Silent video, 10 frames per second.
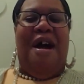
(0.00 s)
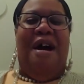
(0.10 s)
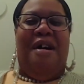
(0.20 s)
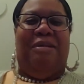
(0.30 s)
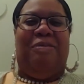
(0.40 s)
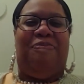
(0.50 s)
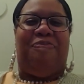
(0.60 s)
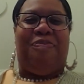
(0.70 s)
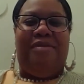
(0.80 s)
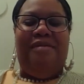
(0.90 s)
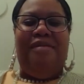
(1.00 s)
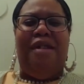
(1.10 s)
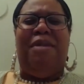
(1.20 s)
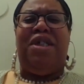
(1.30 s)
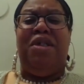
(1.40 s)
um,
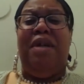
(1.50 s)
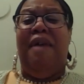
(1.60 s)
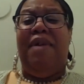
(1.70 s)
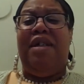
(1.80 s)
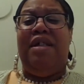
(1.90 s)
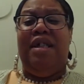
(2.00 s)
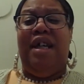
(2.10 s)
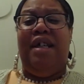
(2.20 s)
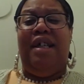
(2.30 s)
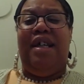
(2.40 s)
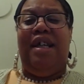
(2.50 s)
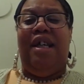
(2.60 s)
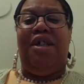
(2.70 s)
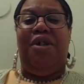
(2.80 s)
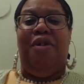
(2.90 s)
but you have a good night, Lady E,
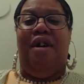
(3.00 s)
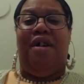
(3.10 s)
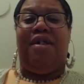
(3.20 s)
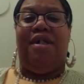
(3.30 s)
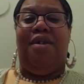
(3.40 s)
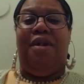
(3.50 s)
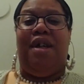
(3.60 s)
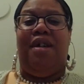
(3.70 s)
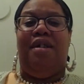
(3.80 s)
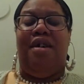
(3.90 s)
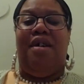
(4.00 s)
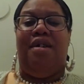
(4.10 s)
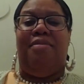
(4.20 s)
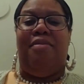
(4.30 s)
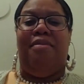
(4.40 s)
and you're also
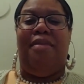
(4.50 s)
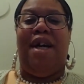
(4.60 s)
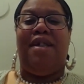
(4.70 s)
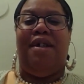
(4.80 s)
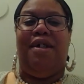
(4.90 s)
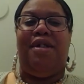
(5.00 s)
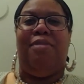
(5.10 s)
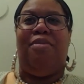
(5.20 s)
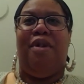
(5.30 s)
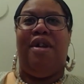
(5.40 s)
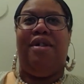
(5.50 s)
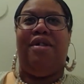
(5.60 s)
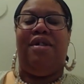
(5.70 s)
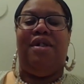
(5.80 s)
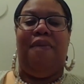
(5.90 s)
in my thoughts and
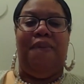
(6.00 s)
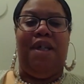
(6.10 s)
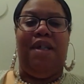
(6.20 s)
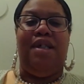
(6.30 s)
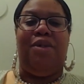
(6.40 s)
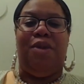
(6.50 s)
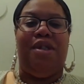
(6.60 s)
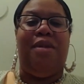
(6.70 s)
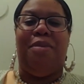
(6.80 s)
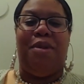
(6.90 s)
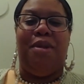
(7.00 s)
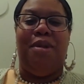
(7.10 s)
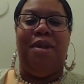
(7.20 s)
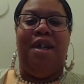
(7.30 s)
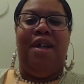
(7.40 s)
prayers. The feeling is
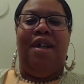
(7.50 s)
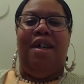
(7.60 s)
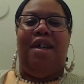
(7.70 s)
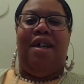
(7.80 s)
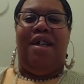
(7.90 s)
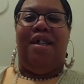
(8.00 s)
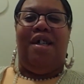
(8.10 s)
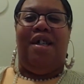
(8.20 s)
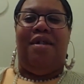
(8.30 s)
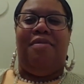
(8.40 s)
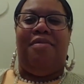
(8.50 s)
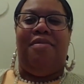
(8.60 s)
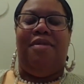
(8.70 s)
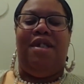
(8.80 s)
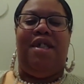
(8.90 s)
reciprocal, and
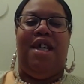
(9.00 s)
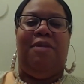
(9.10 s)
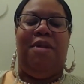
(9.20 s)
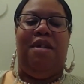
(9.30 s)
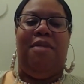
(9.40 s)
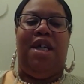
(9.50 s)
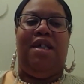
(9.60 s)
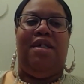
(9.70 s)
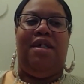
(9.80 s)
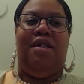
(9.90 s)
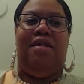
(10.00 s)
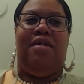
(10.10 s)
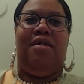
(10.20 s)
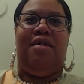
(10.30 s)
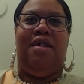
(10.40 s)
this has been amazing.
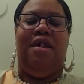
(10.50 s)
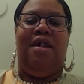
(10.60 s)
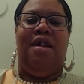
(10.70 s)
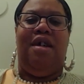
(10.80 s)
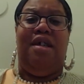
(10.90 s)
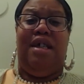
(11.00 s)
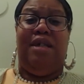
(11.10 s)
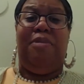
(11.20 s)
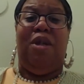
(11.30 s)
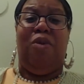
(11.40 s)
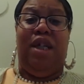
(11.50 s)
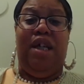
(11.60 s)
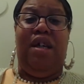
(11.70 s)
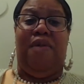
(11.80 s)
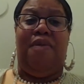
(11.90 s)
And it has been a
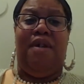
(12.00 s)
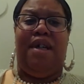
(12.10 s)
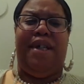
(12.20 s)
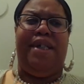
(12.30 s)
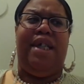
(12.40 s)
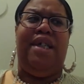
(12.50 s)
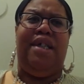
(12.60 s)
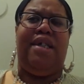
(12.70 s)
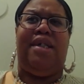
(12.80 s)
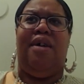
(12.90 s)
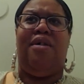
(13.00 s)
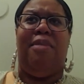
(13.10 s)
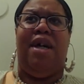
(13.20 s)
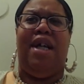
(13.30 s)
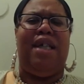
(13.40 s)
relief. I guess I needed to talk
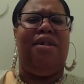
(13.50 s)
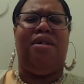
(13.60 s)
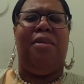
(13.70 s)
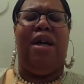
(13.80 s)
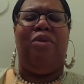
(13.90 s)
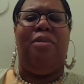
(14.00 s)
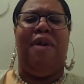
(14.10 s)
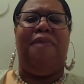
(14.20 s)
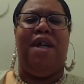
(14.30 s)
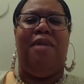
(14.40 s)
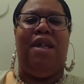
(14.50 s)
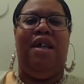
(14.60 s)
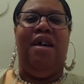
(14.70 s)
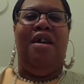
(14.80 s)
about it. I talked about it with my family,